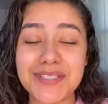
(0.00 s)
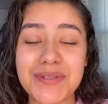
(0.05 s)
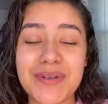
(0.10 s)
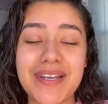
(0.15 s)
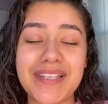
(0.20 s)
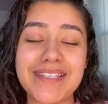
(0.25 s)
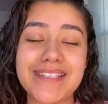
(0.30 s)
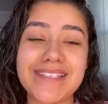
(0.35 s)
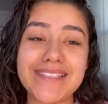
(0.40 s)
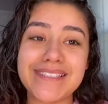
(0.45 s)
to at
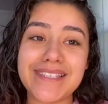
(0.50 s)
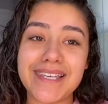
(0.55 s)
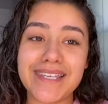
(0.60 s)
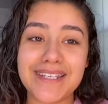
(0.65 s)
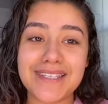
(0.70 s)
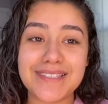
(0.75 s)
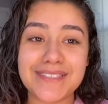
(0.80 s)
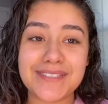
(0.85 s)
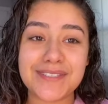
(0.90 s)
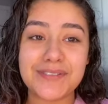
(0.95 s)
least get
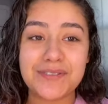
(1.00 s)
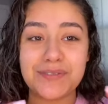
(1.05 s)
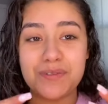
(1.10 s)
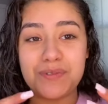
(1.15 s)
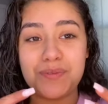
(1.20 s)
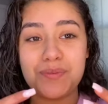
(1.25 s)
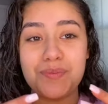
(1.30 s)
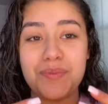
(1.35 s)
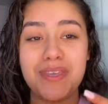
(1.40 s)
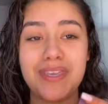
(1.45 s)
it
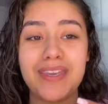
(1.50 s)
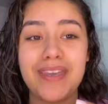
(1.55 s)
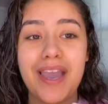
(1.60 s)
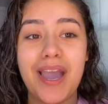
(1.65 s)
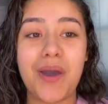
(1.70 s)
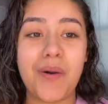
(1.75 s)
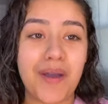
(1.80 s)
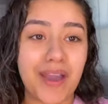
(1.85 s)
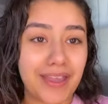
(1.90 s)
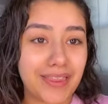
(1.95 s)
to be how
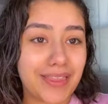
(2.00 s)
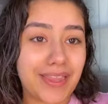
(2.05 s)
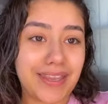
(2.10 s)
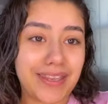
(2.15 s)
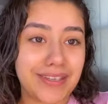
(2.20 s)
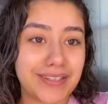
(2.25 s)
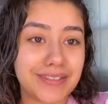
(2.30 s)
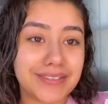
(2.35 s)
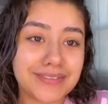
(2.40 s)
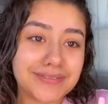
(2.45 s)
I like
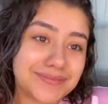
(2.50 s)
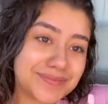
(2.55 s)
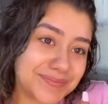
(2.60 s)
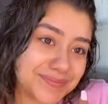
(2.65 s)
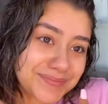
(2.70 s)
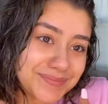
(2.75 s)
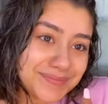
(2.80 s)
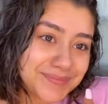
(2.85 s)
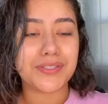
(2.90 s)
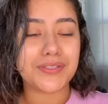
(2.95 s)
it.
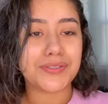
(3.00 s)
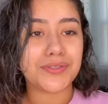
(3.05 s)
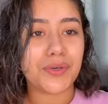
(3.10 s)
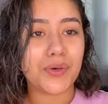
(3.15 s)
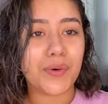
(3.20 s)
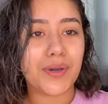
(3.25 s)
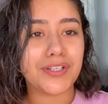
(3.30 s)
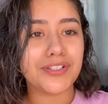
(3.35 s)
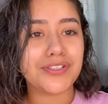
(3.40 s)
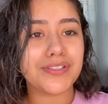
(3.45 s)
So
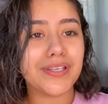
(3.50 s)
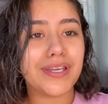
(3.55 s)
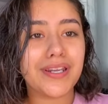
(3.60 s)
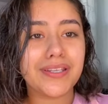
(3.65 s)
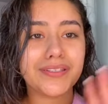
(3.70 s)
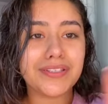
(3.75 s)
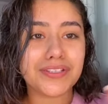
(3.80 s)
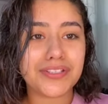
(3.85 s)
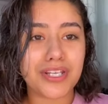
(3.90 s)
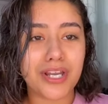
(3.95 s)
I just got out
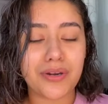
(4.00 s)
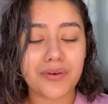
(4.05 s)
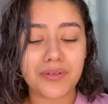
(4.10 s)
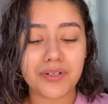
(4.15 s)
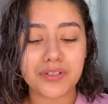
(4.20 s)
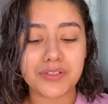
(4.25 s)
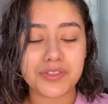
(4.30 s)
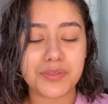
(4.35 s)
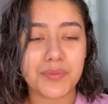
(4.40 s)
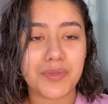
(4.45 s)
the shower,
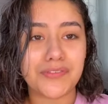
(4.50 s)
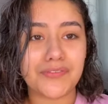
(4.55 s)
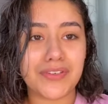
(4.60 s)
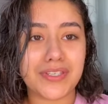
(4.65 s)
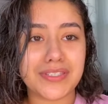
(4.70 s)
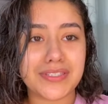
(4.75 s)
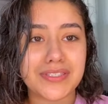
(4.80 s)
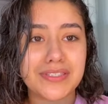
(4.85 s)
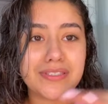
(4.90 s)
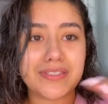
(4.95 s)
so my
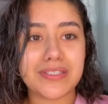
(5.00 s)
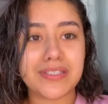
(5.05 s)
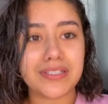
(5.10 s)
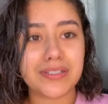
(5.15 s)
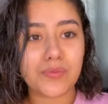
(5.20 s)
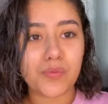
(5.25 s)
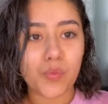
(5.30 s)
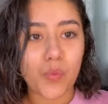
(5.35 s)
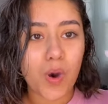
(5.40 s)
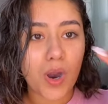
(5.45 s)
face is
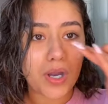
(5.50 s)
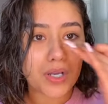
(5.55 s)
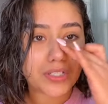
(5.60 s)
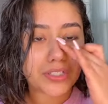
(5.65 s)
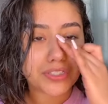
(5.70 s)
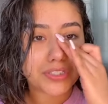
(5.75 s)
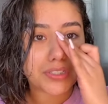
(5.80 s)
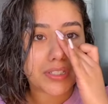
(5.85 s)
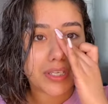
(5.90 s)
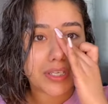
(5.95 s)

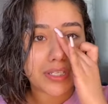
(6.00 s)
washed.